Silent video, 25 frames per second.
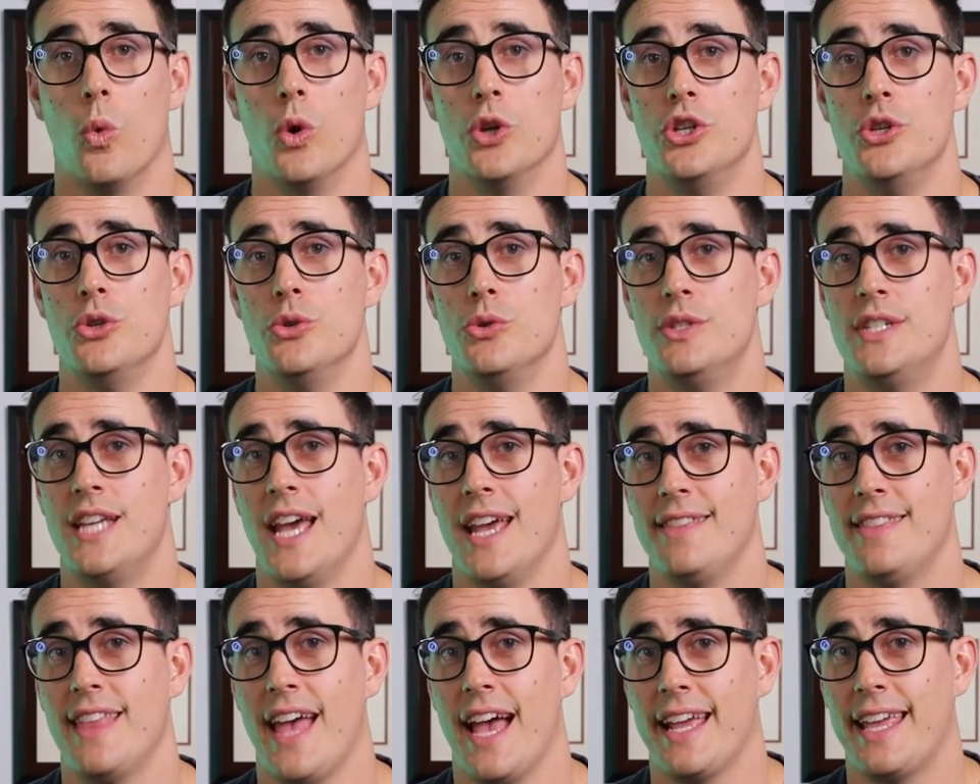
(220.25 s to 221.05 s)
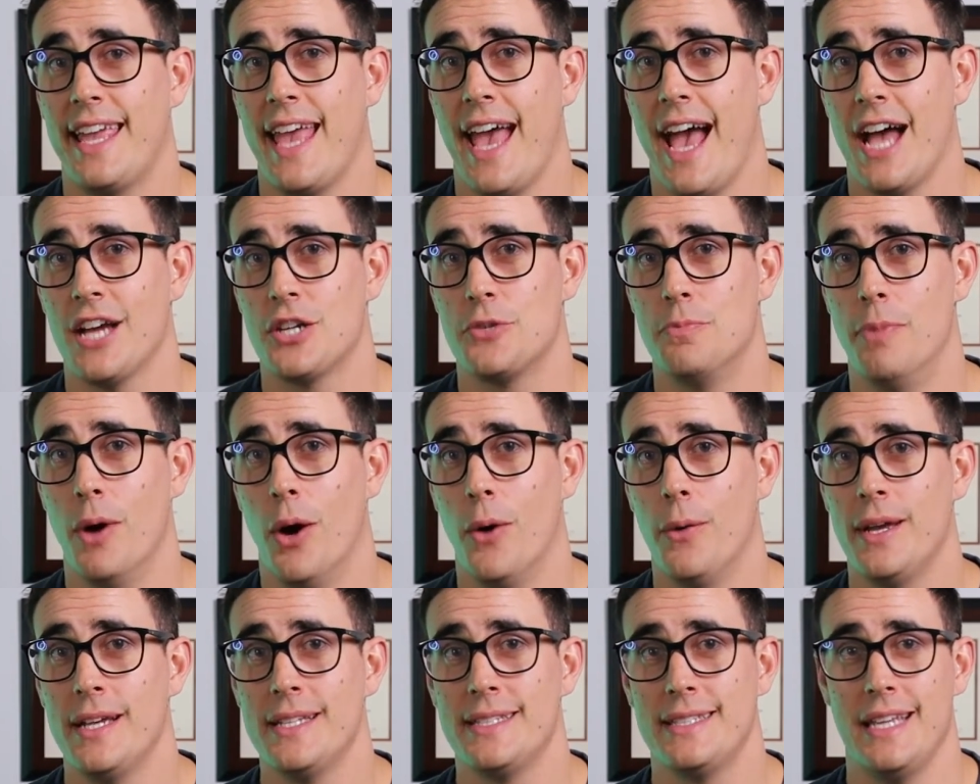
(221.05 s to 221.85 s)
Would you take that cash
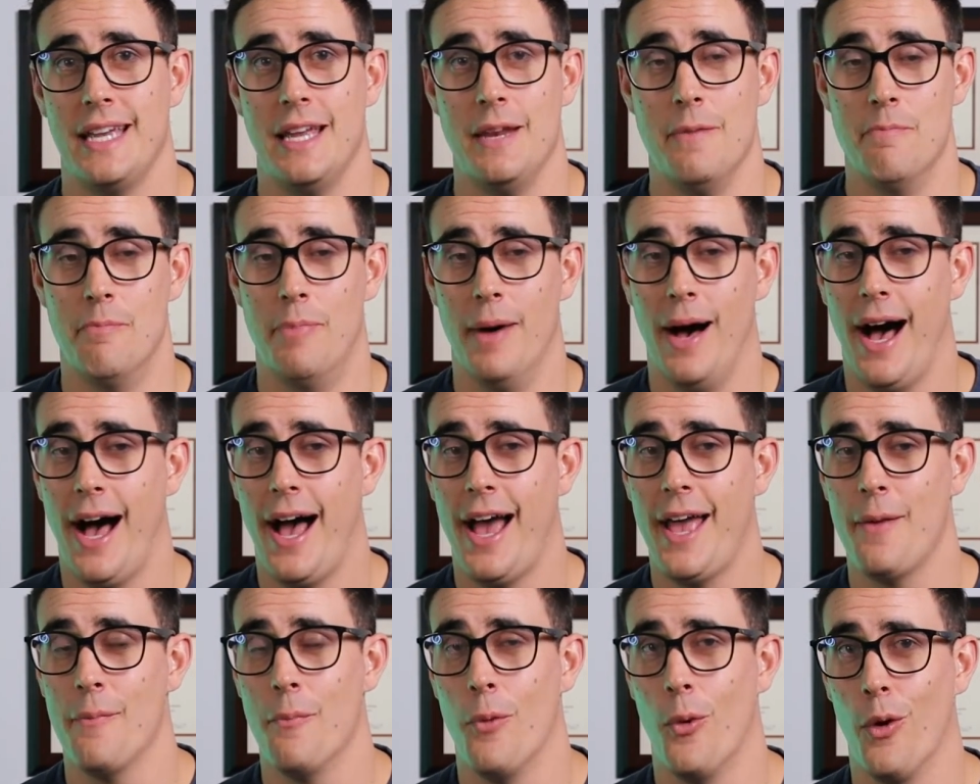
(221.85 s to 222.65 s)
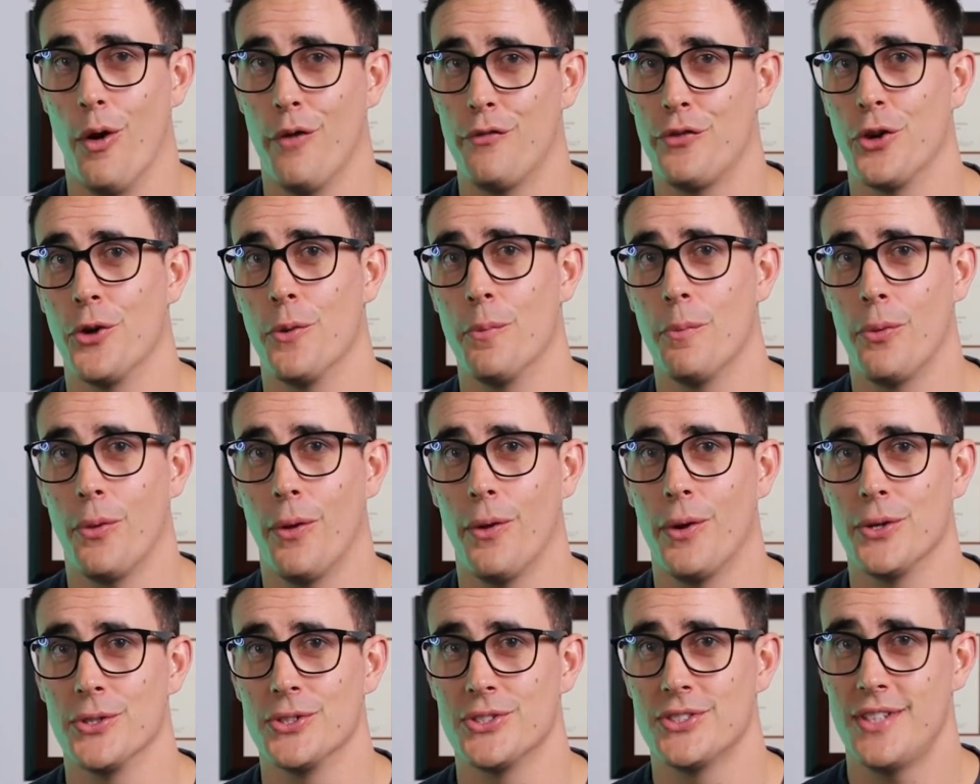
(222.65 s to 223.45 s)
bonus and buy more of your
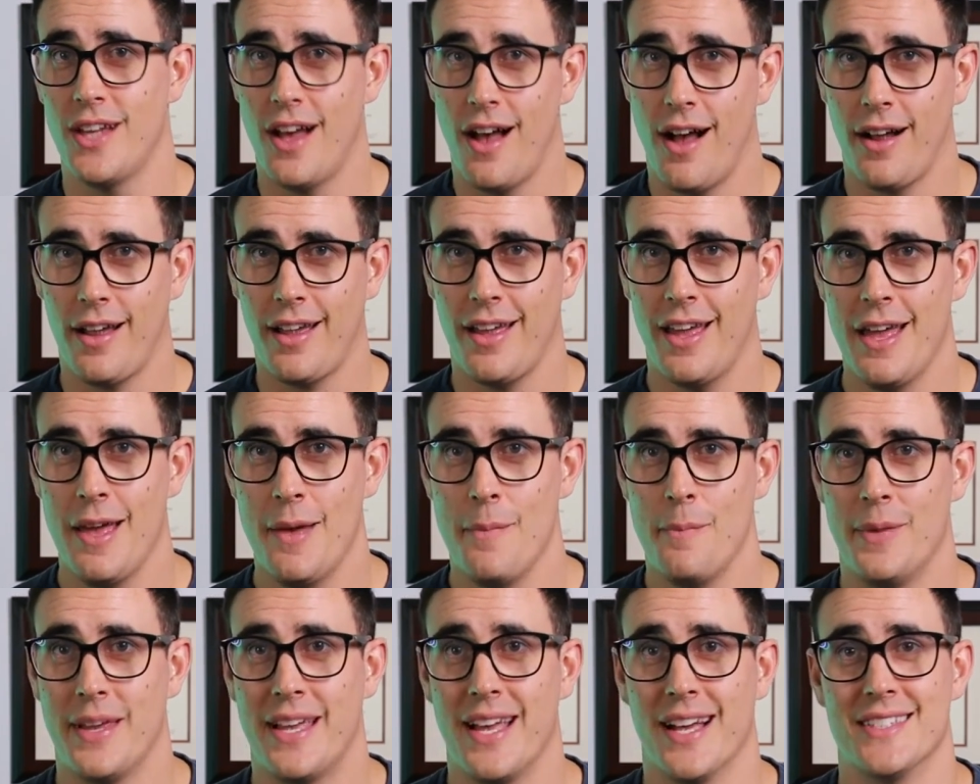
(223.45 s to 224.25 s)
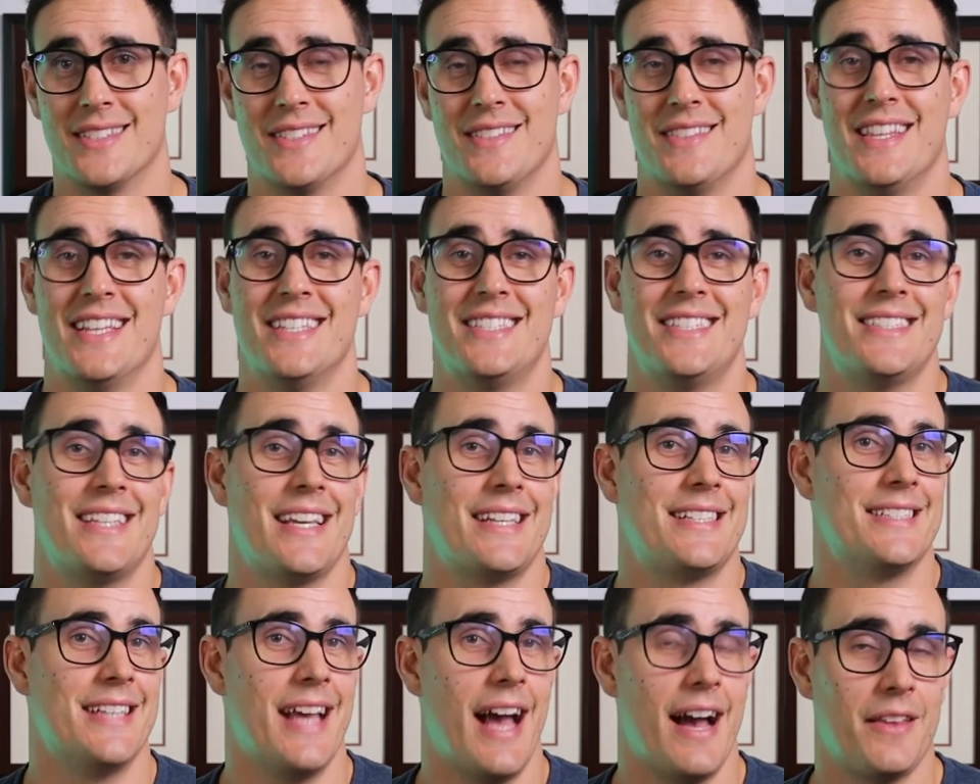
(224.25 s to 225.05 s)
employer's stock? Because this is
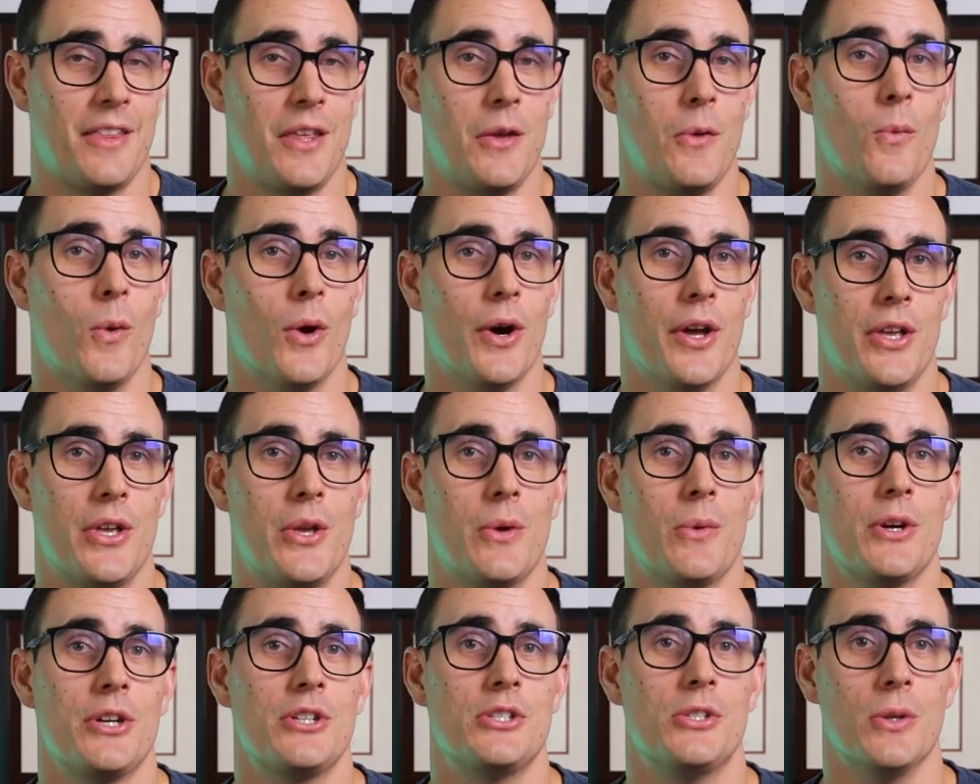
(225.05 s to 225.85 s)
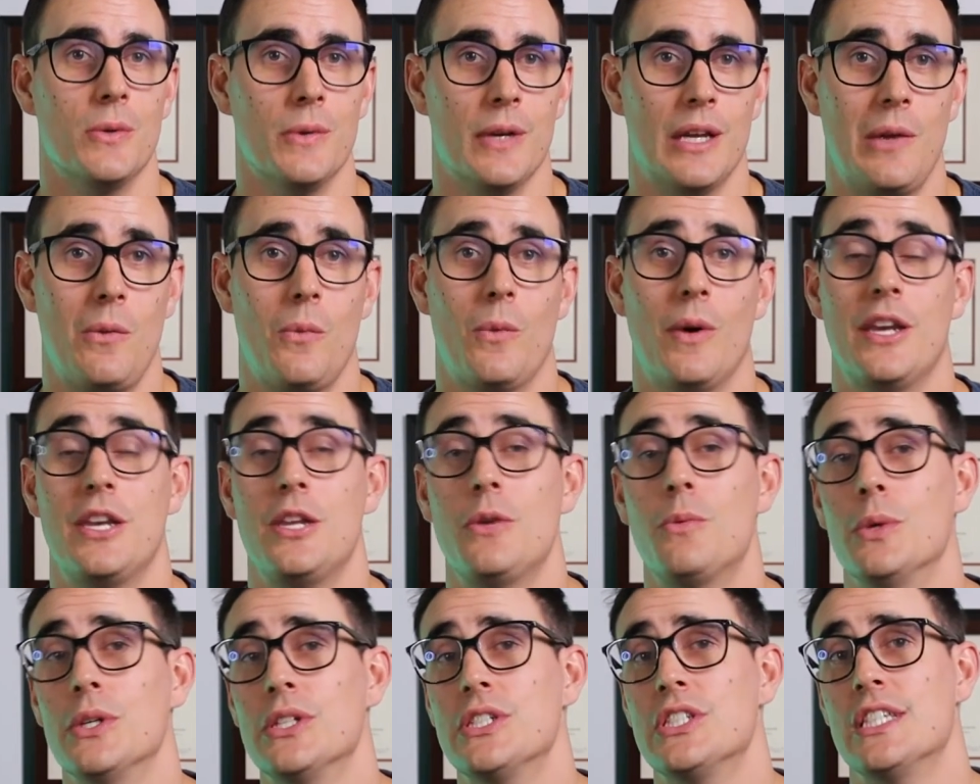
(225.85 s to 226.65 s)
exactly what you are doing when
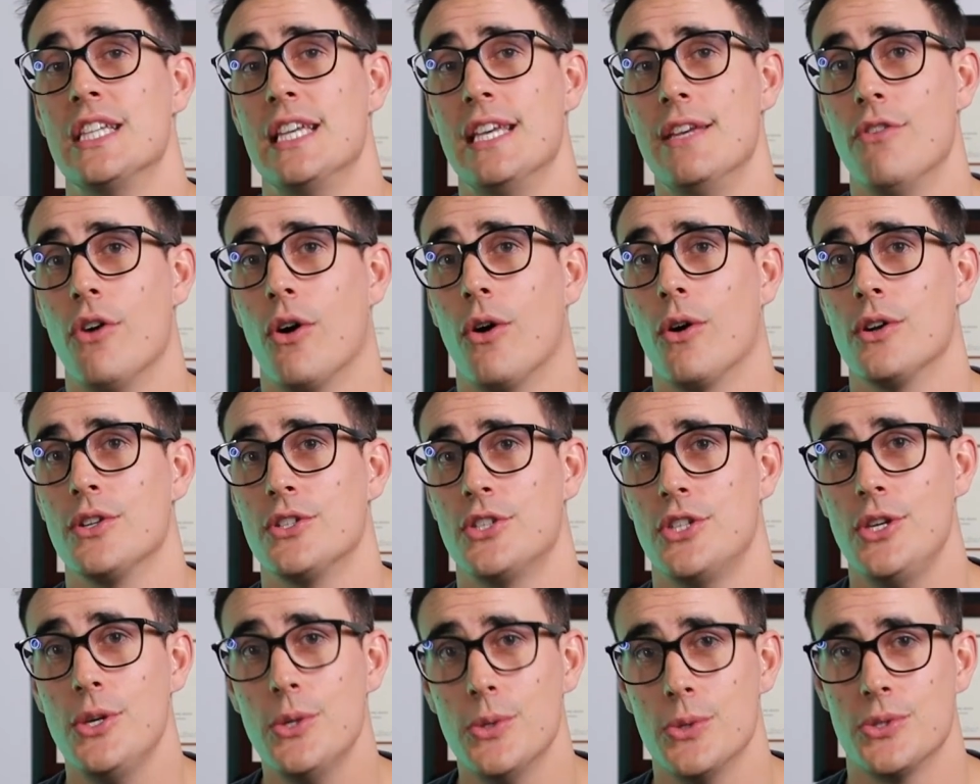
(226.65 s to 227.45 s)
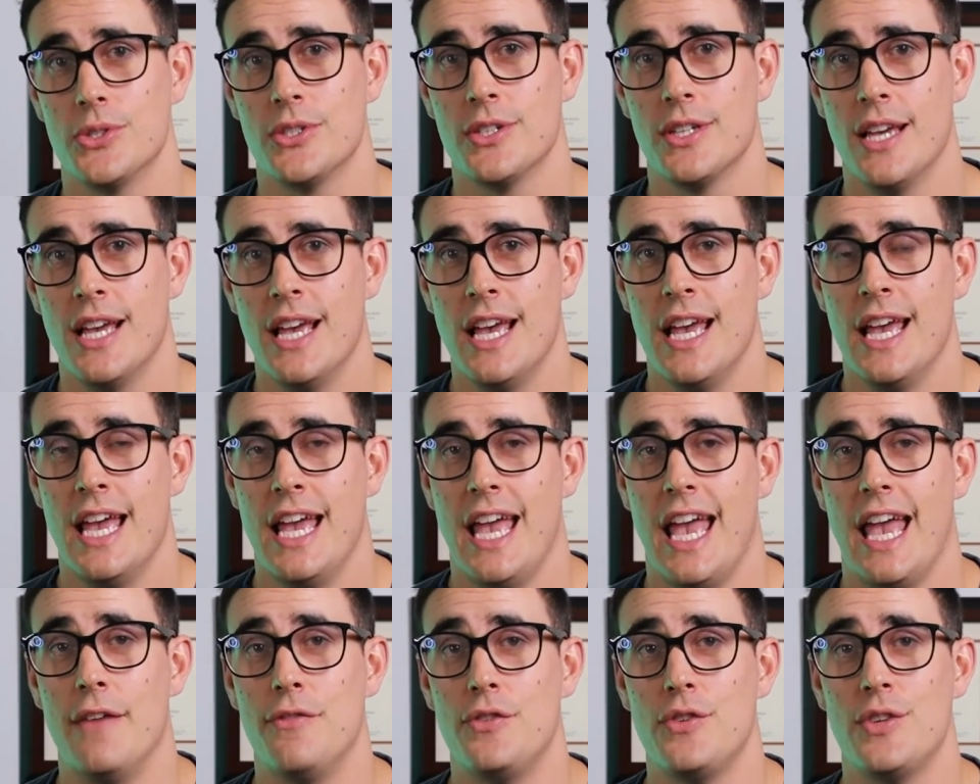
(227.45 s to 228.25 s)
you receive RSUs.
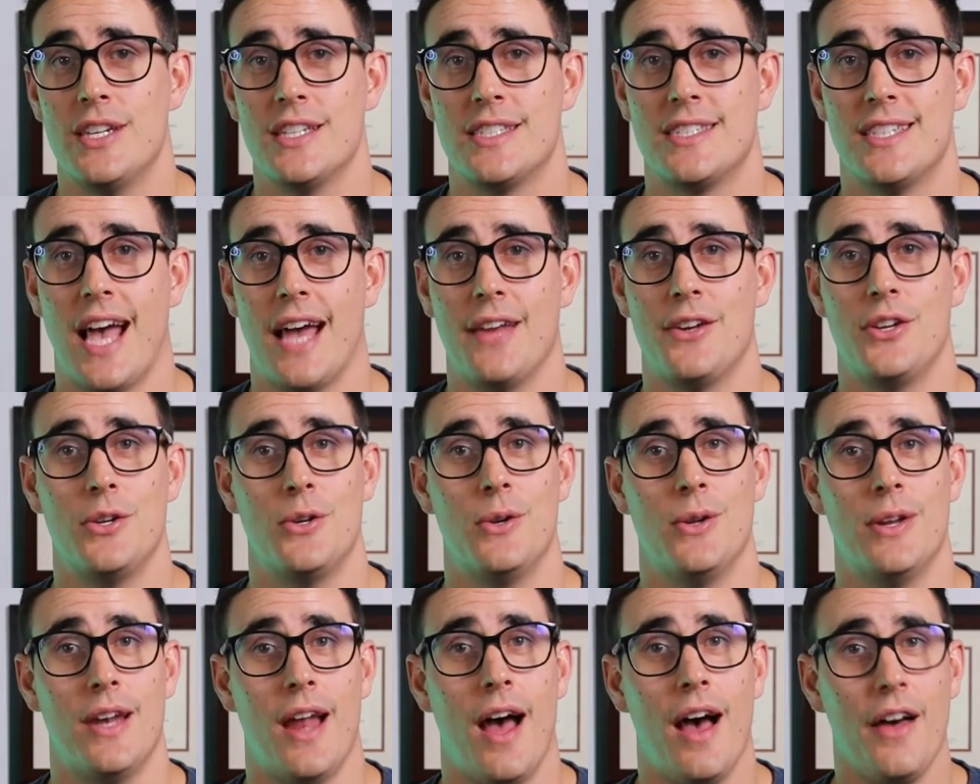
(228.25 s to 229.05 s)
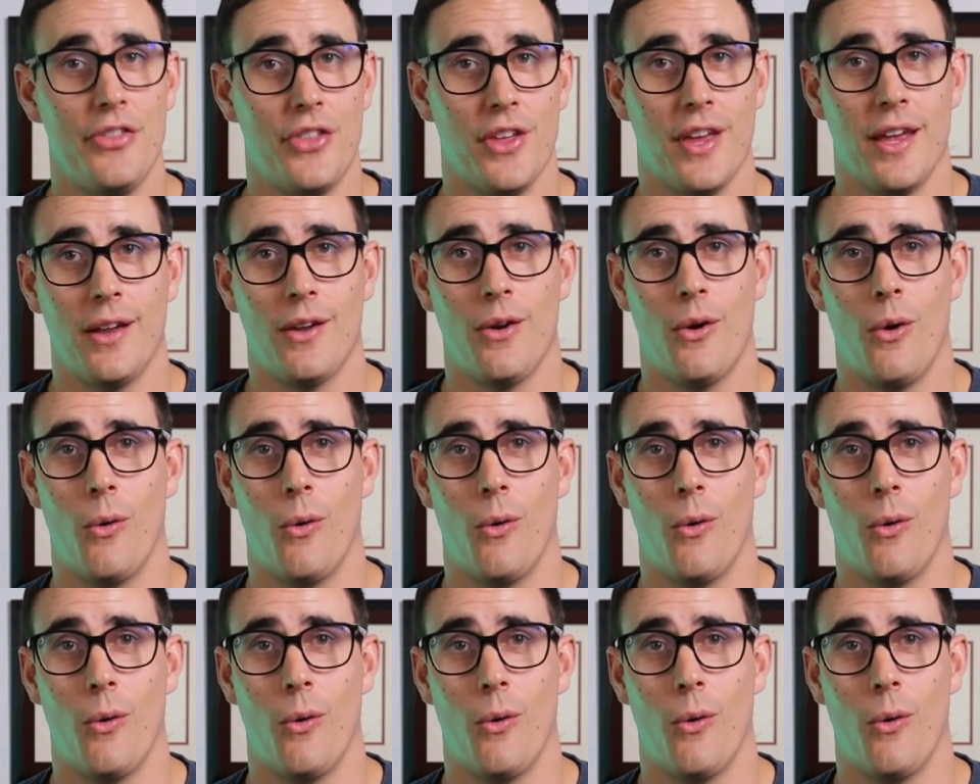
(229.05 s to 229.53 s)
And if you decide to do nothing